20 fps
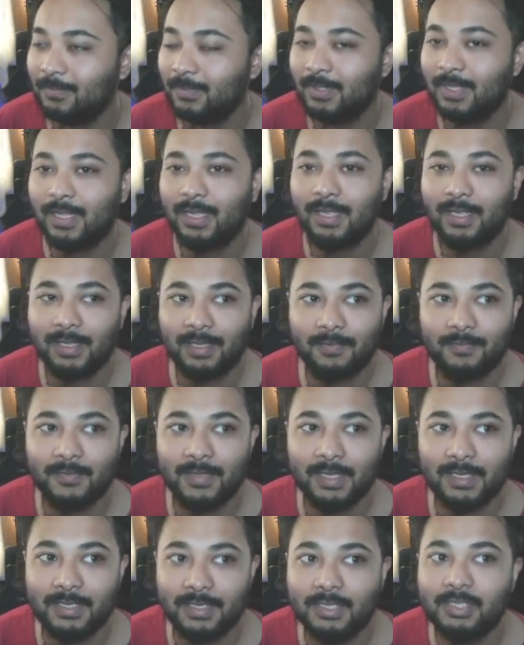if
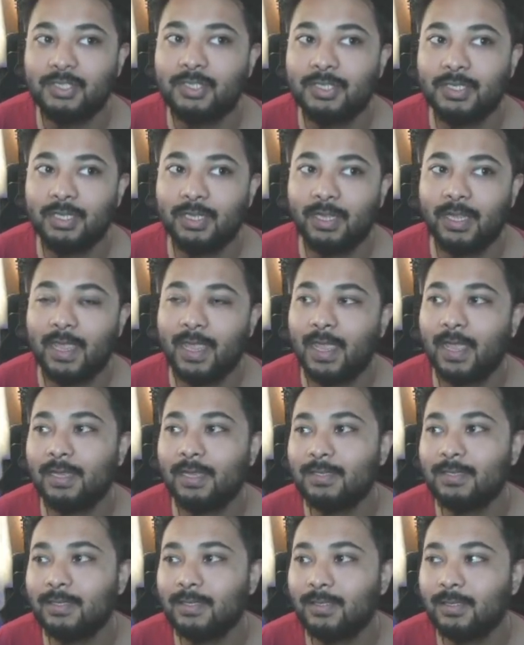they didn't shield
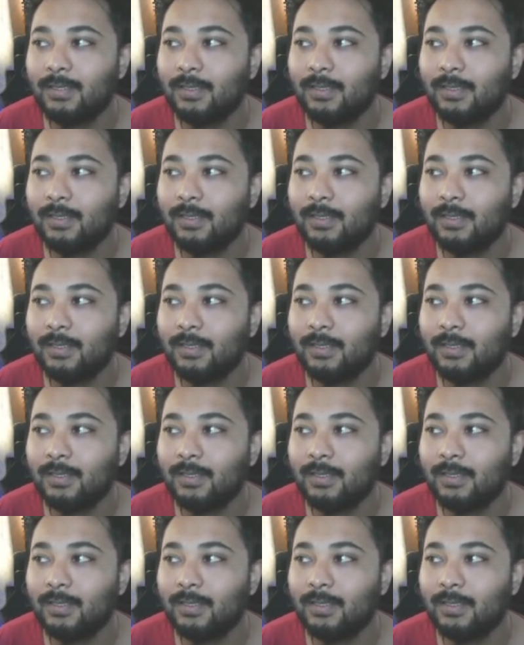that,